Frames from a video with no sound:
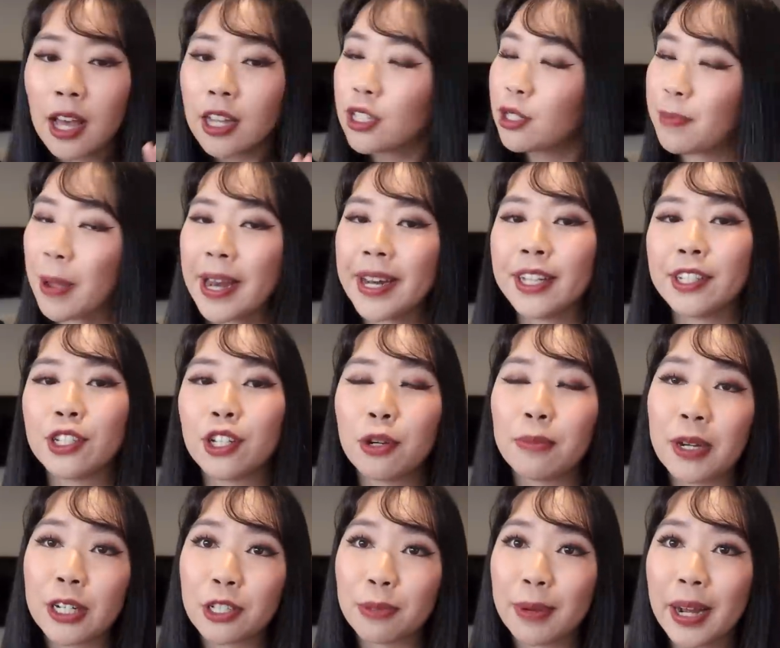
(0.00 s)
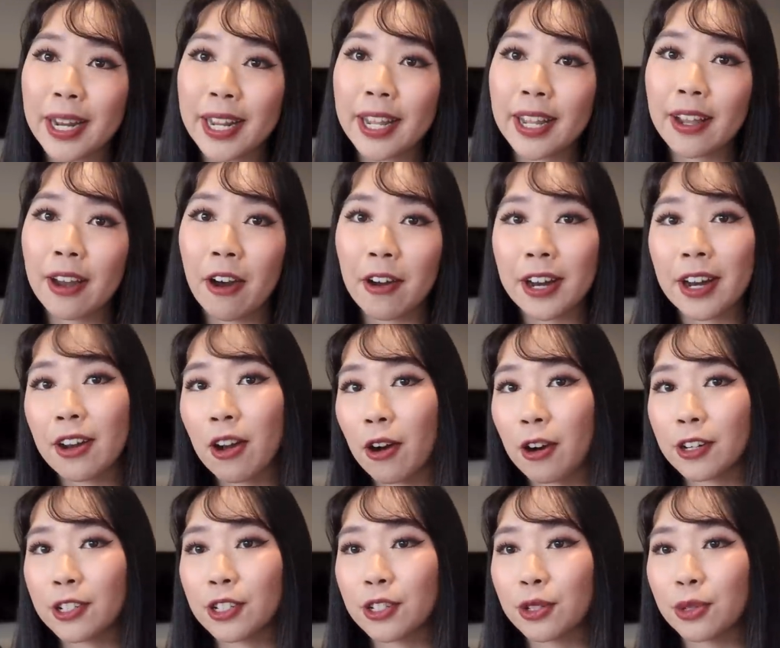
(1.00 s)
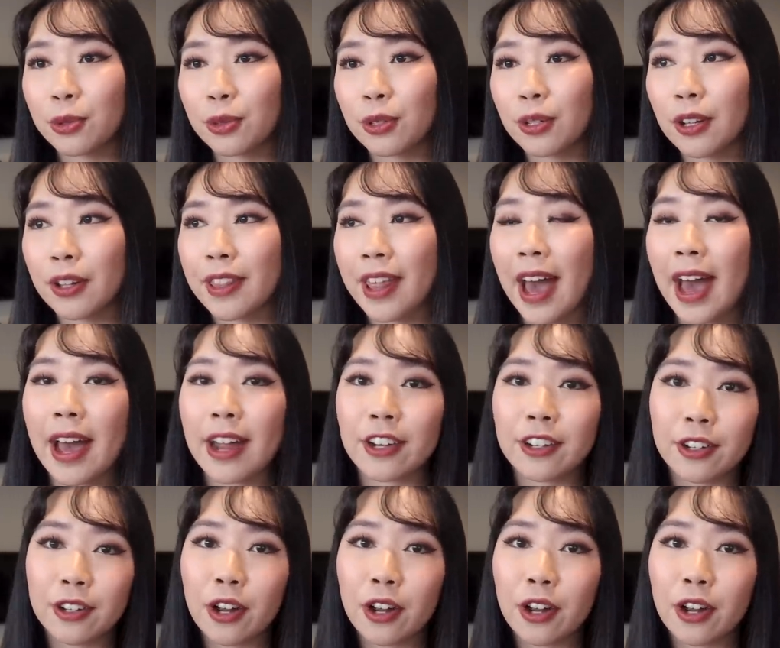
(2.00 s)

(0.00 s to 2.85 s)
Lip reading: spending so much money on an art school that,